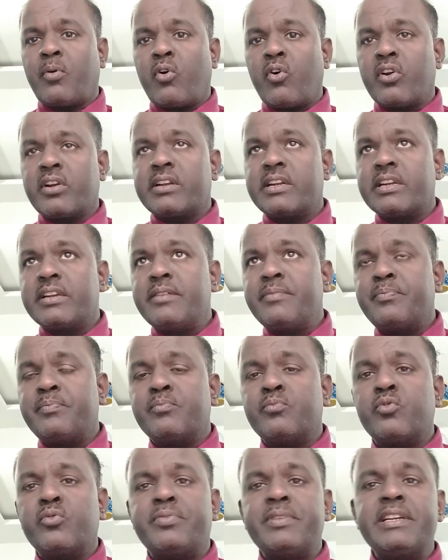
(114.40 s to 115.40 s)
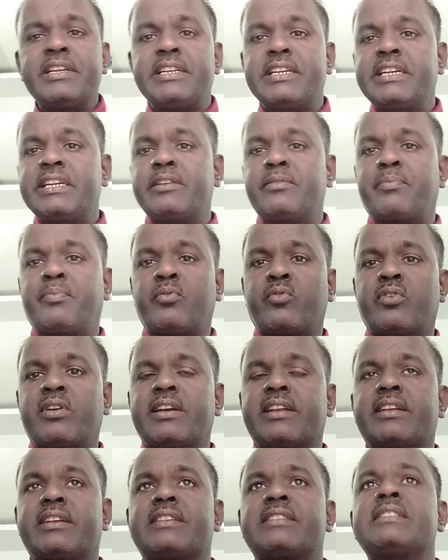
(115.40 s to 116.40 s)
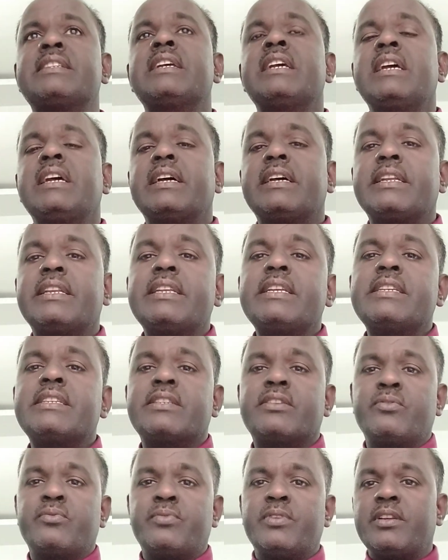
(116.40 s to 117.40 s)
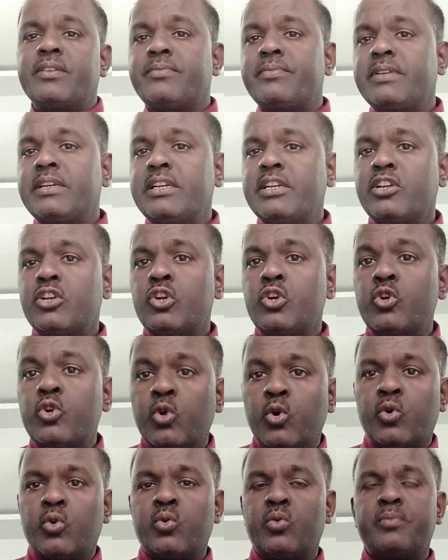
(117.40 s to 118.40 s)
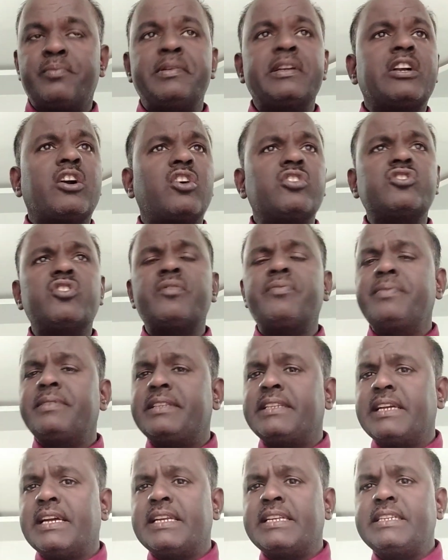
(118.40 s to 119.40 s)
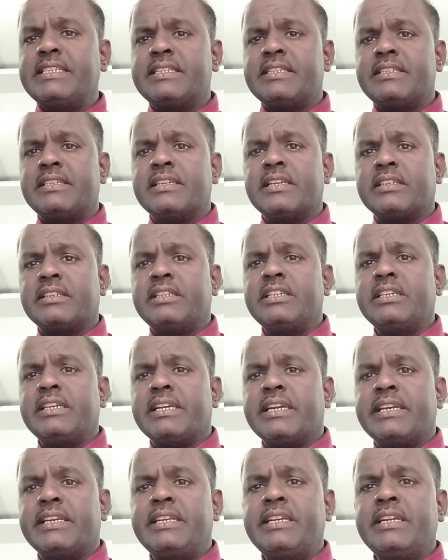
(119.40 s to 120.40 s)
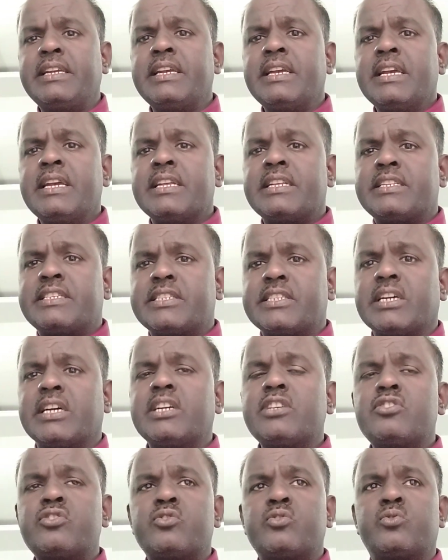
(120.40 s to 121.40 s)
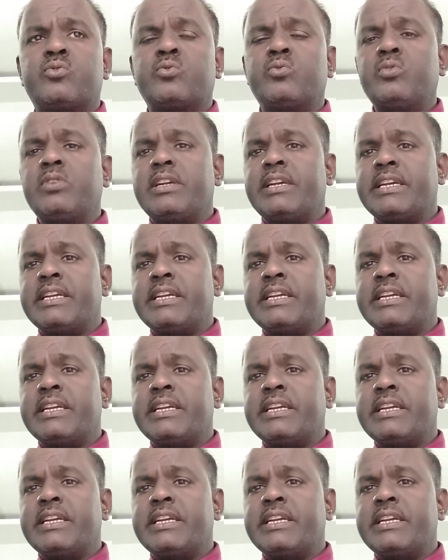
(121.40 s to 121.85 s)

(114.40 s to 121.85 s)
forklift moving in progress, risk will be low because of there is nothing any chance to